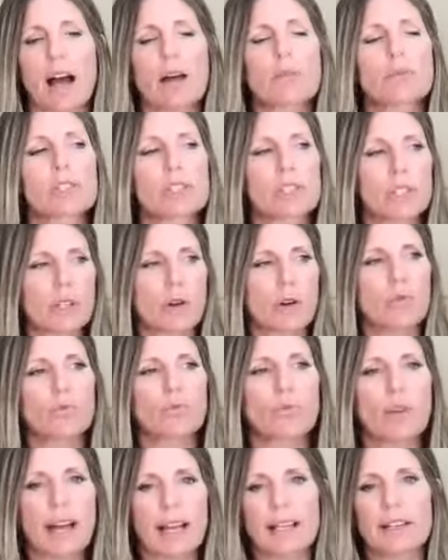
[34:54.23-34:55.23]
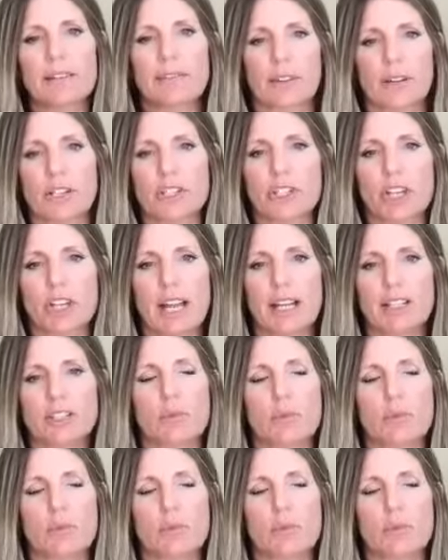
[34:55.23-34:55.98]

I was so ready for a change.